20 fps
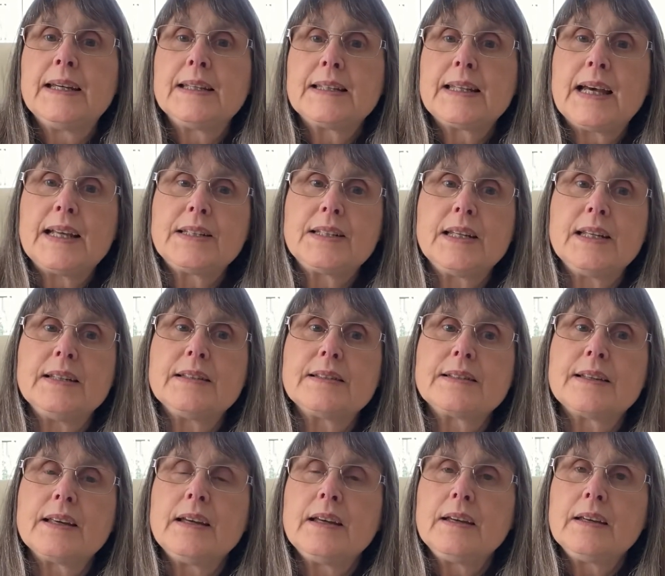That
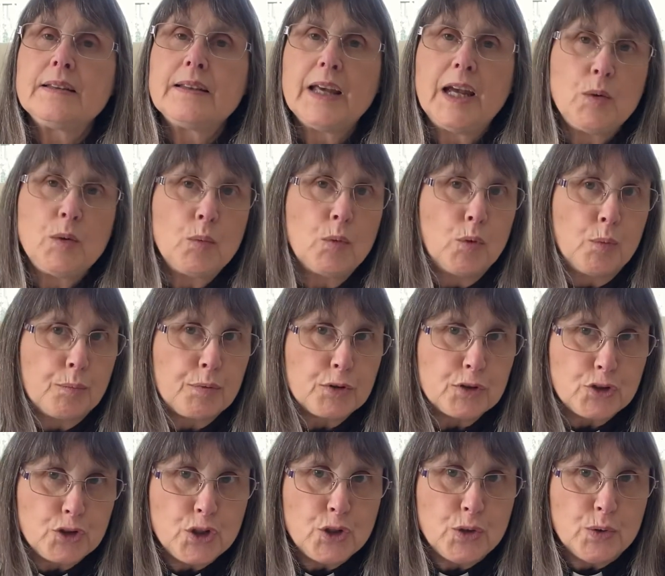is, they will
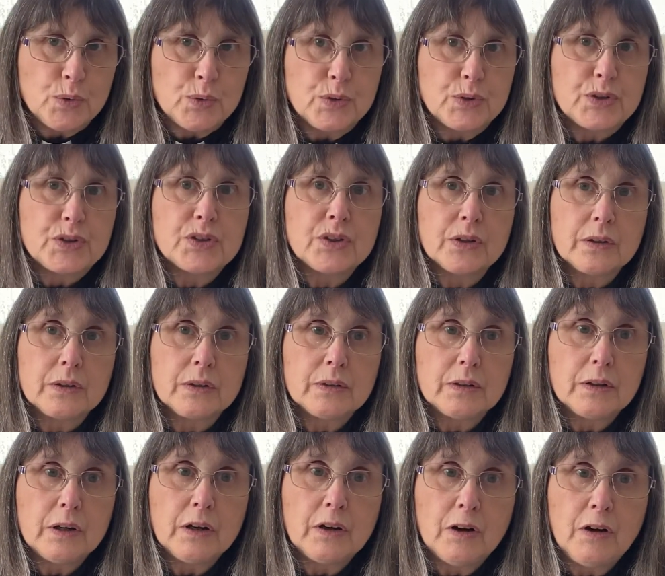produce
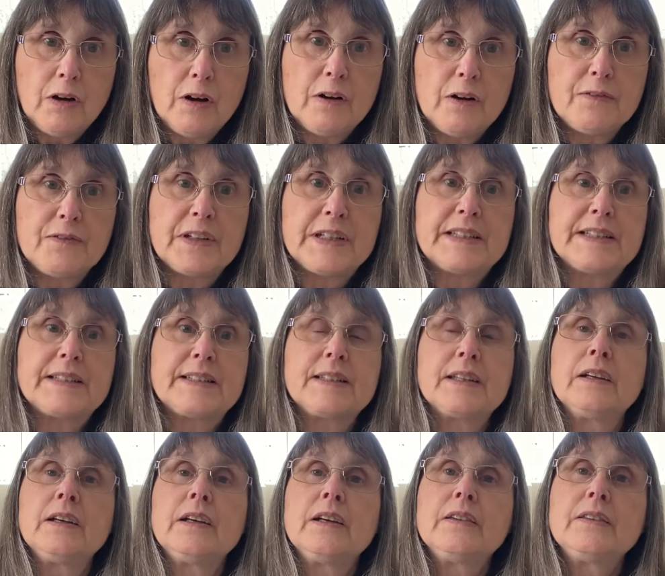a harvest.
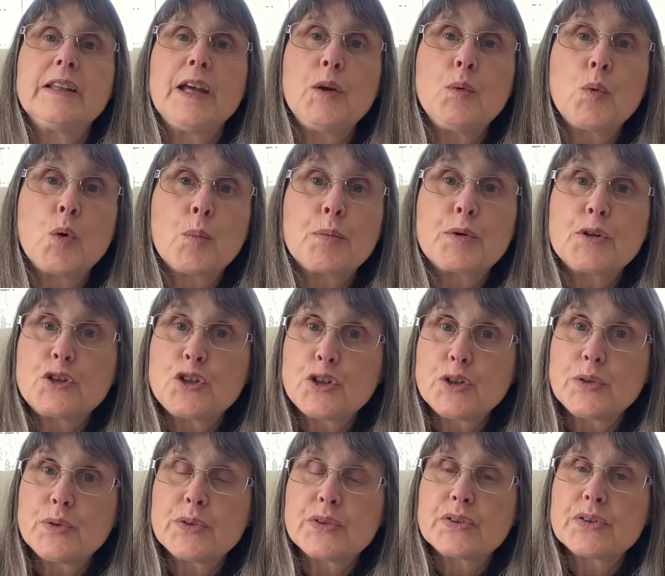They will
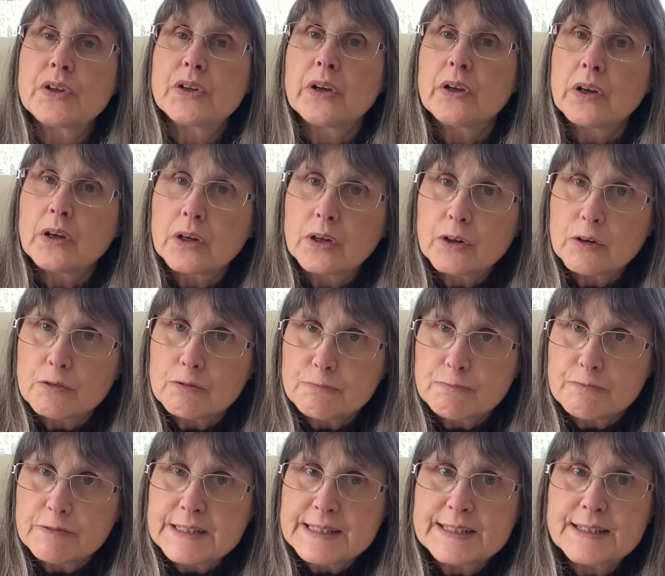produce
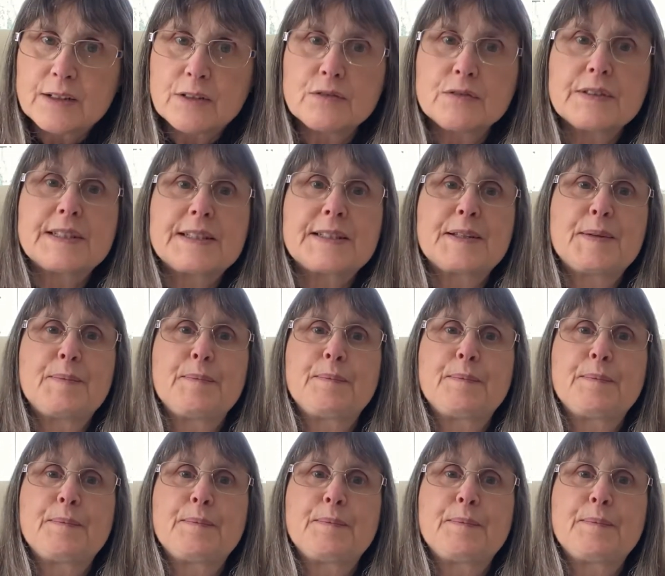results.